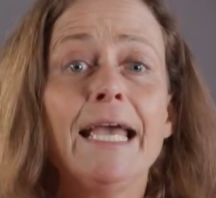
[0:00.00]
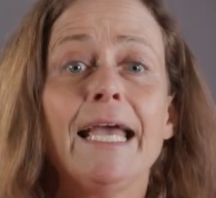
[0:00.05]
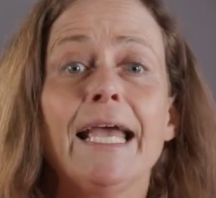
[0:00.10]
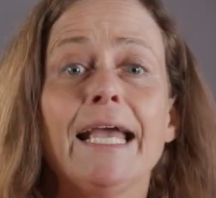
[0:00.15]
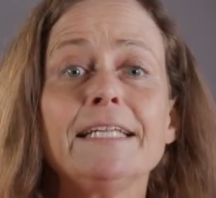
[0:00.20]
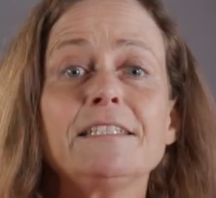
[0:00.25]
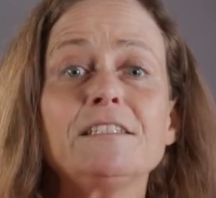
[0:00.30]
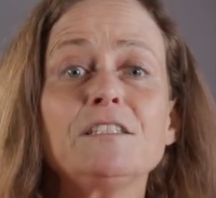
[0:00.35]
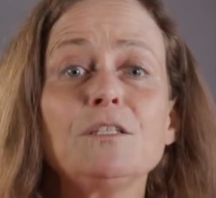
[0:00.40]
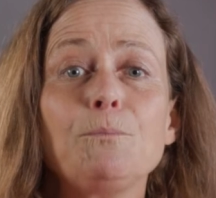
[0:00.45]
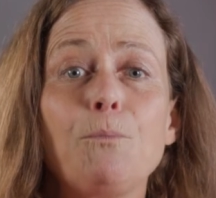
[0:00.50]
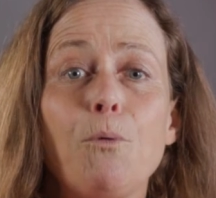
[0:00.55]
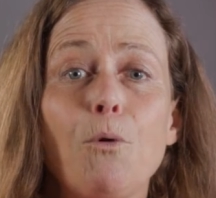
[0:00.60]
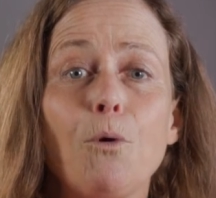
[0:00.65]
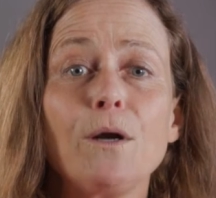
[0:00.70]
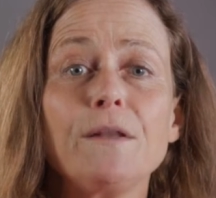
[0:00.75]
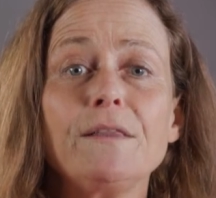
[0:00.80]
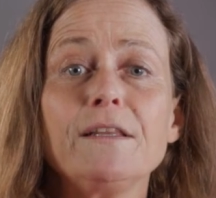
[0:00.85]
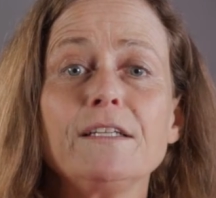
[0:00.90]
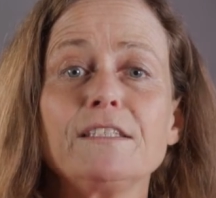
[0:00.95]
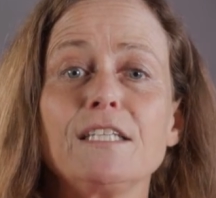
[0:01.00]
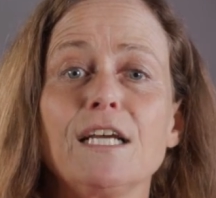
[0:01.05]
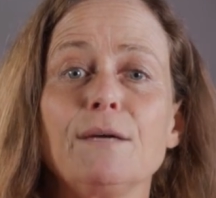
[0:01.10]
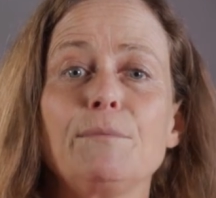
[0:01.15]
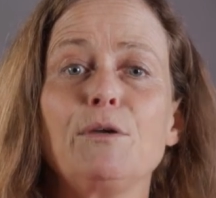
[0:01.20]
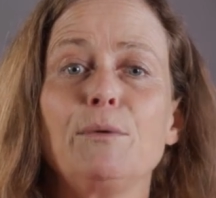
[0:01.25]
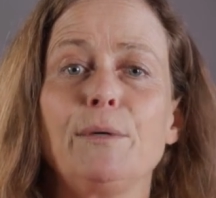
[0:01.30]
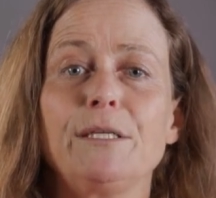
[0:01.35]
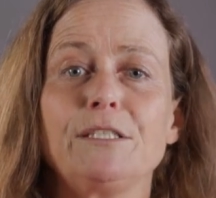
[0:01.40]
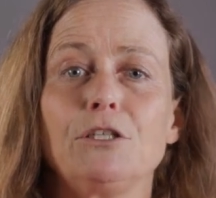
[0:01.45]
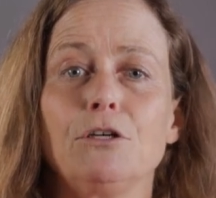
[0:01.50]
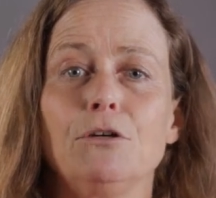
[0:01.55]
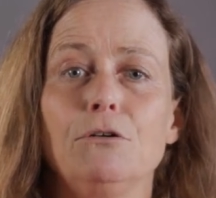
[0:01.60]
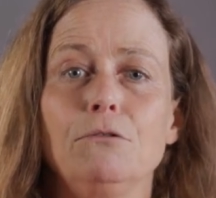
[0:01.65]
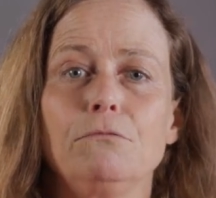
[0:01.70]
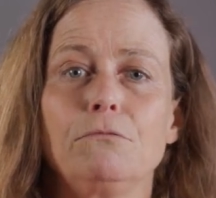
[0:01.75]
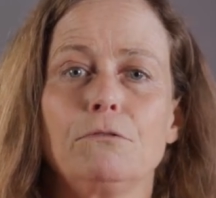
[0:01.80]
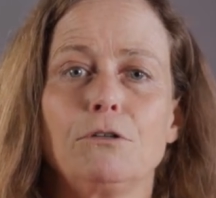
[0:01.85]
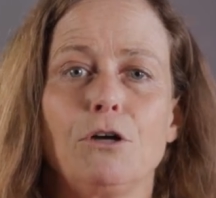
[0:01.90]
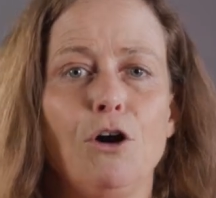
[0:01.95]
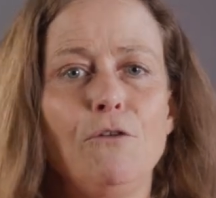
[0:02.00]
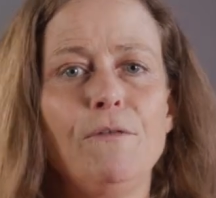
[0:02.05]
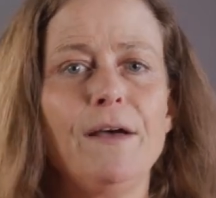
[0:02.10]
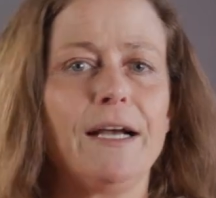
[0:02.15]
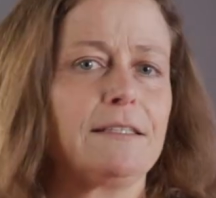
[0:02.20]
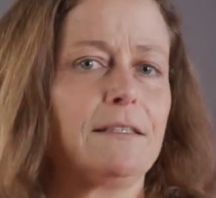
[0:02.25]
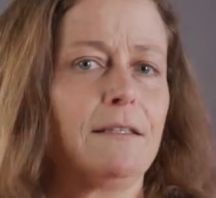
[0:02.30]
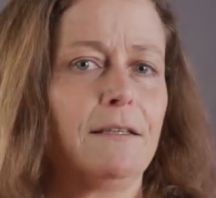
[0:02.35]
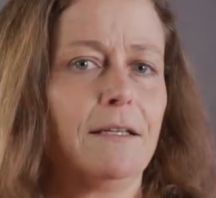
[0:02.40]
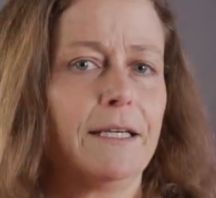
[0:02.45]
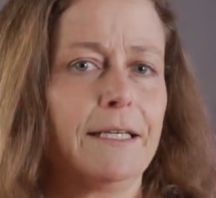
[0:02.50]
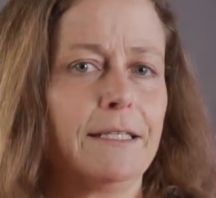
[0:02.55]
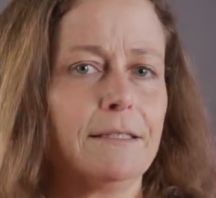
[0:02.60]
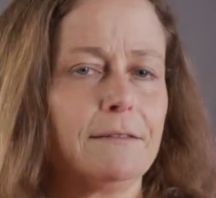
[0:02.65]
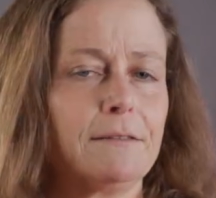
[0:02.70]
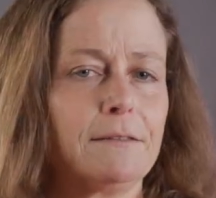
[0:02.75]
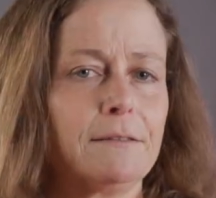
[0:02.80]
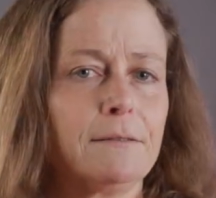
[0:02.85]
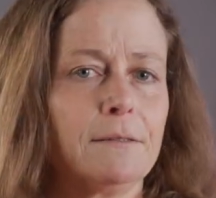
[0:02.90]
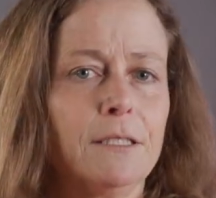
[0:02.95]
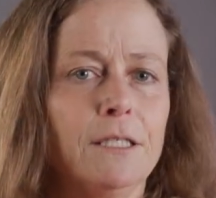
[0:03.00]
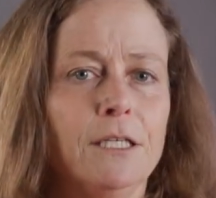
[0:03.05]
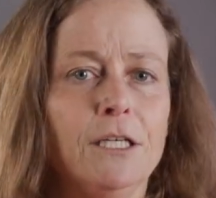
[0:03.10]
and support the WHO COVAX Alliance